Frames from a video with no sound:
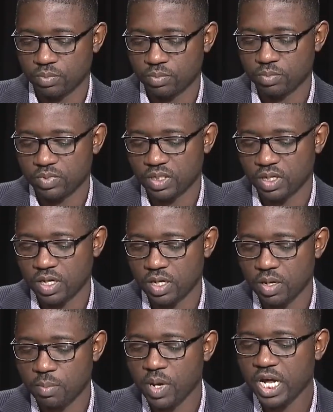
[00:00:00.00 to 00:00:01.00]

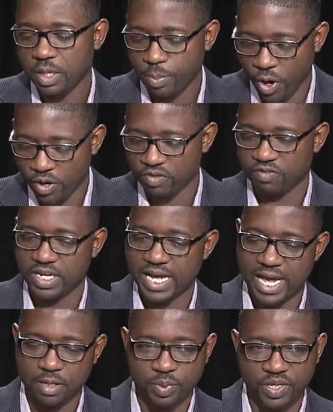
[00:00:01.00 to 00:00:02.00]
the money part of it,
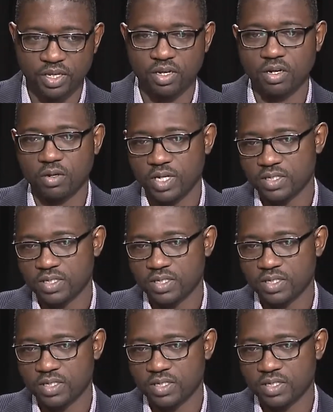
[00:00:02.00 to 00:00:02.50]
IPO,